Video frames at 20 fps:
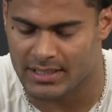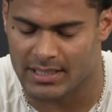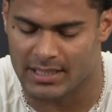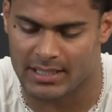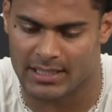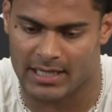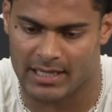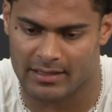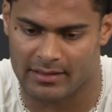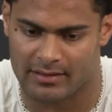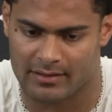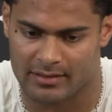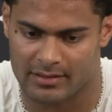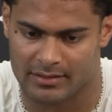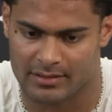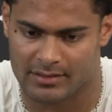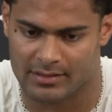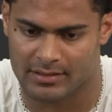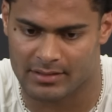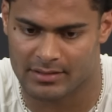And I
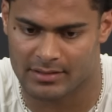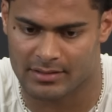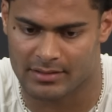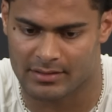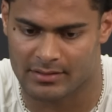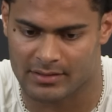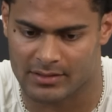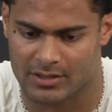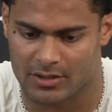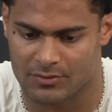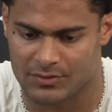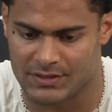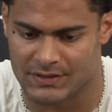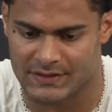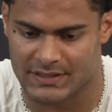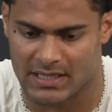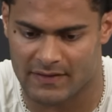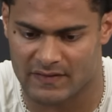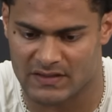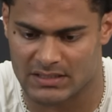think the coaching
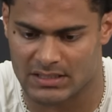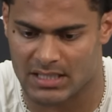staff has